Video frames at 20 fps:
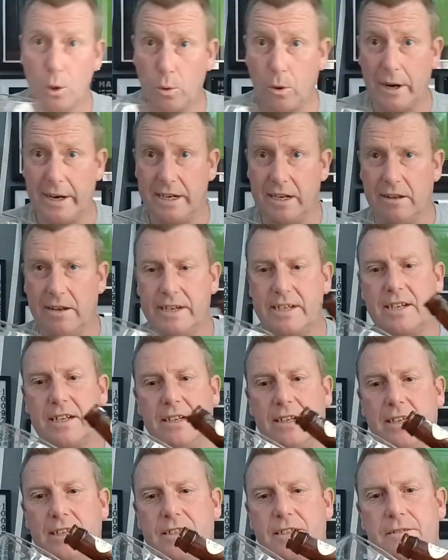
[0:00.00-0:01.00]
quite
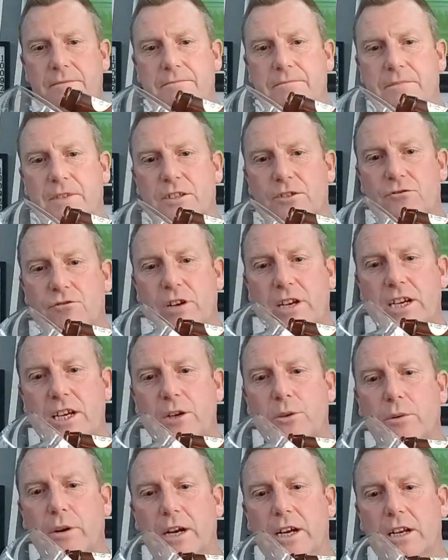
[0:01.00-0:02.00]
liking this and
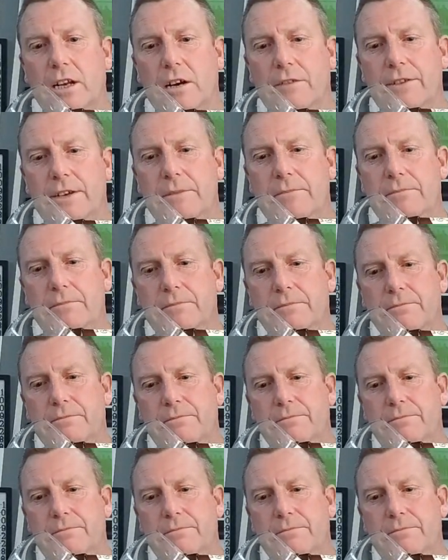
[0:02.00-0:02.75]
drinking quite a lot of it.